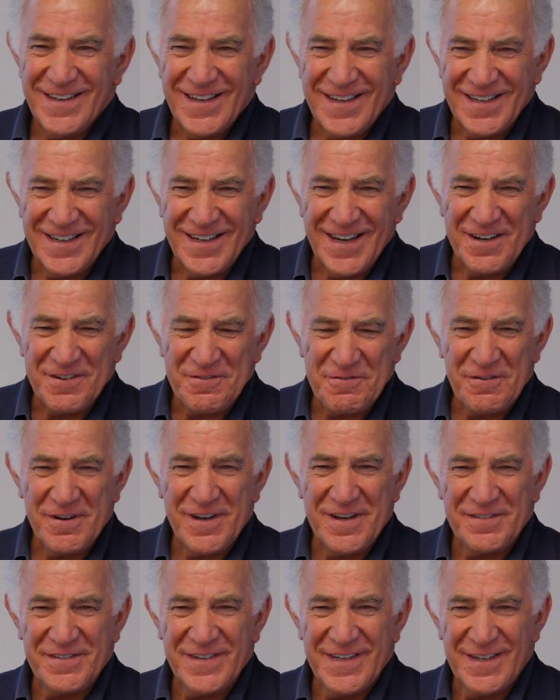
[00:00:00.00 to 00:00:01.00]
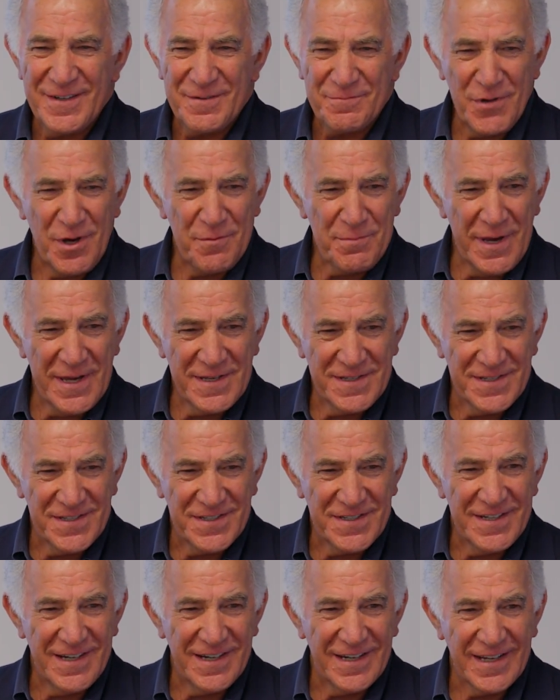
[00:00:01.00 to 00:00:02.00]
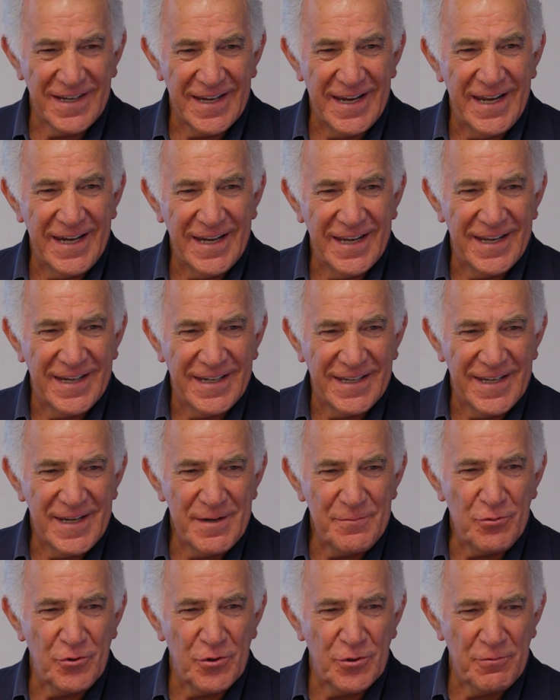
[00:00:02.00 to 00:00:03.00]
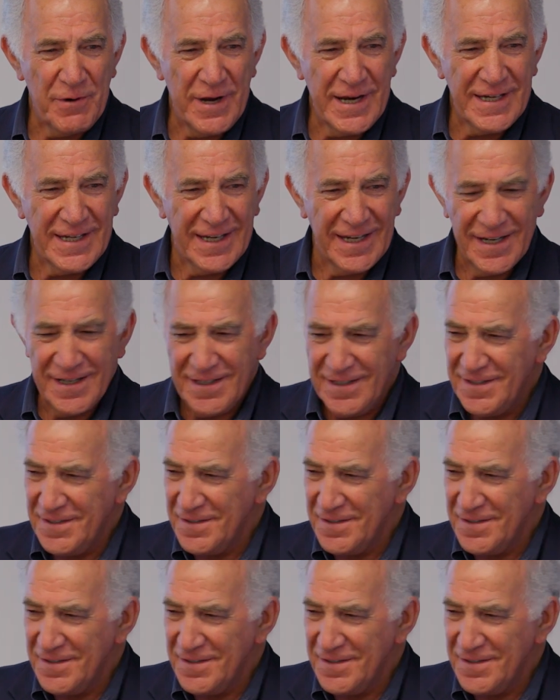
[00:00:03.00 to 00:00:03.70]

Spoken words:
and arrived here, and my mates are still in Kerikeri airport waiting,